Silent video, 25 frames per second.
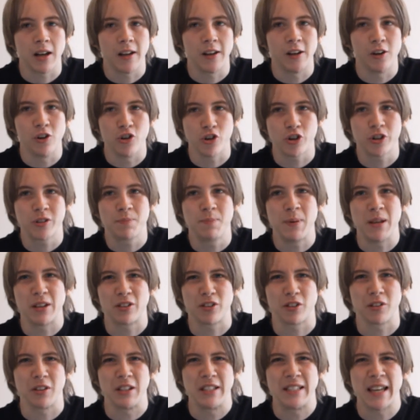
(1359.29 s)
Luke
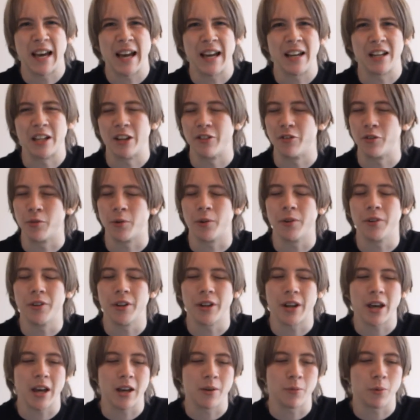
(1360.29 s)
basically tagged everyone
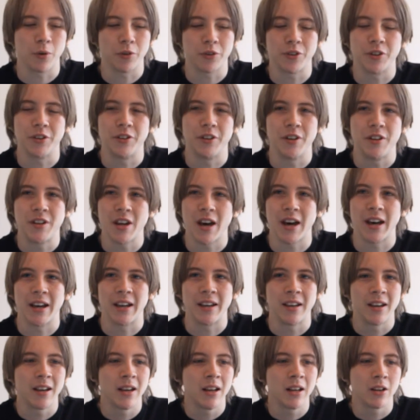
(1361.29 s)
that I wanted to tag,
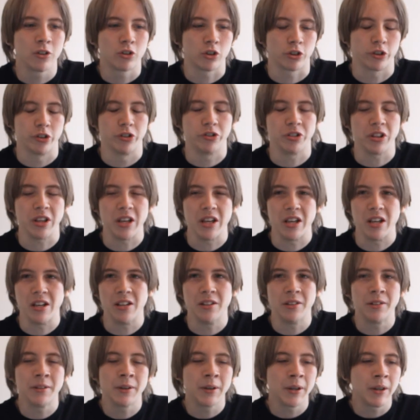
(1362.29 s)
such as
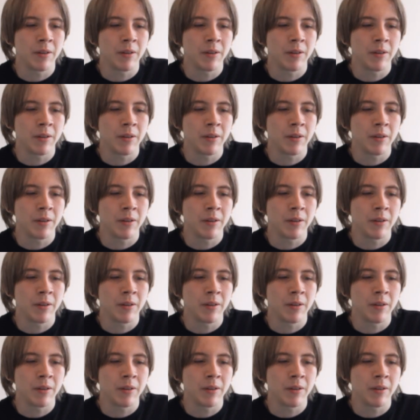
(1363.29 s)
Ian